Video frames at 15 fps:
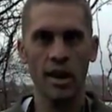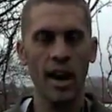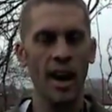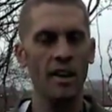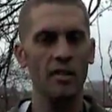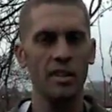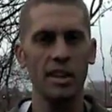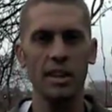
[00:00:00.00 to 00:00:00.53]

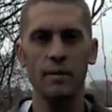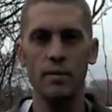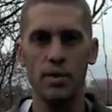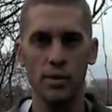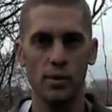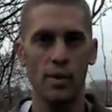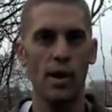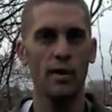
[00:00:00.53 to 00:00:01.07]
Coyotes live
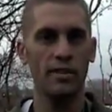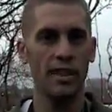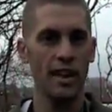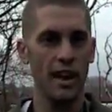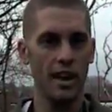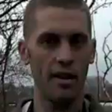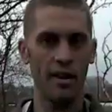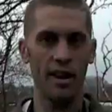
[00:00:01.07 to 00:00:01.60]
throughout the
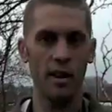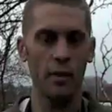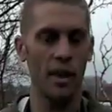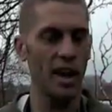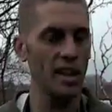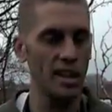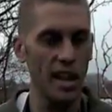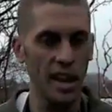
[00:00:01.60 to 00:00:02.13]
area, and
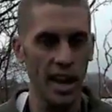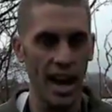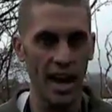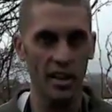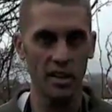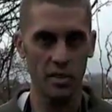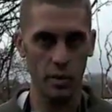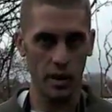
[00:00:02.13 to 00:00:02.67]
when I say
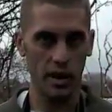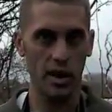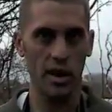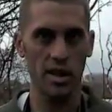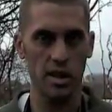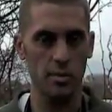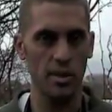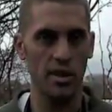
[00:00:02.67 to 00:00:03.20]
coyotes, we could
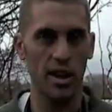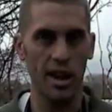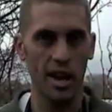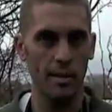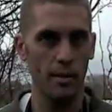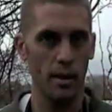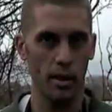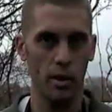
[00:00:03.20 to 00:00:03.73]
also be
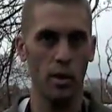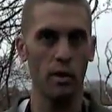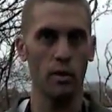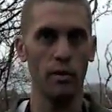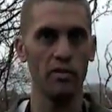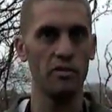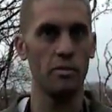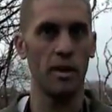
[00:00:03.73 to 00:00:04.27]
talking about coy
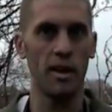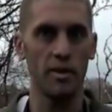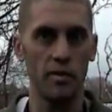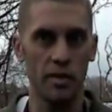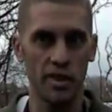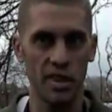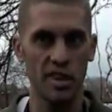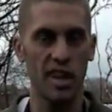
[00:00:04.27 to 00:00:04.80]
wolves, but I'll,
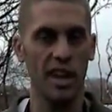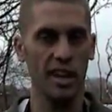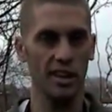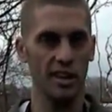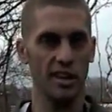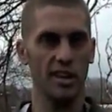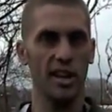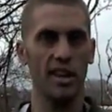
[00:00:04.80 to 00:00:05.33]
for the sake
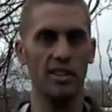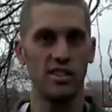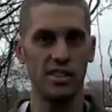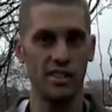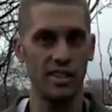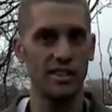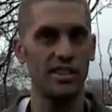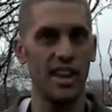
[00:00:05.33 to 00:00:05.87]
of discussion,
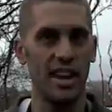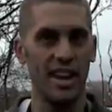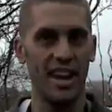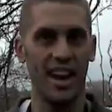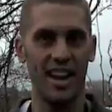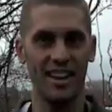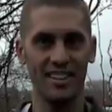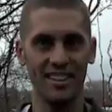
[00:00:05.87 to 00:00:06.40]
just say
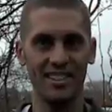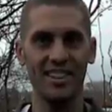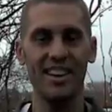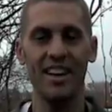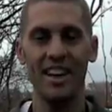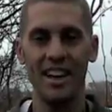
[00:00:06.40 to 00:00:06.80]
coyotes.